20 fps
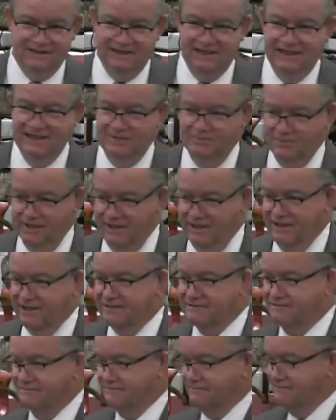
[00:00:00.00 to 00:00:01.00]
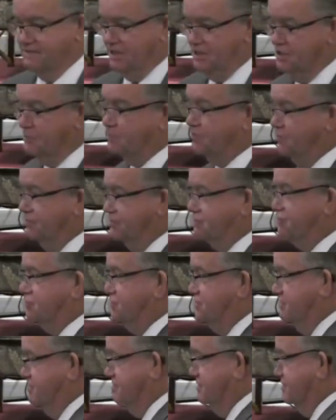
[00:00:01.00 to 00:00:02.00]
Amen. Amen. It puts
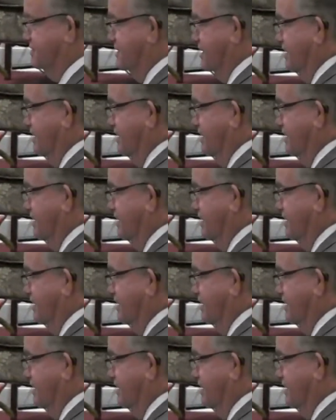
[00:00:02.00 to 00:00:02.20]
you in good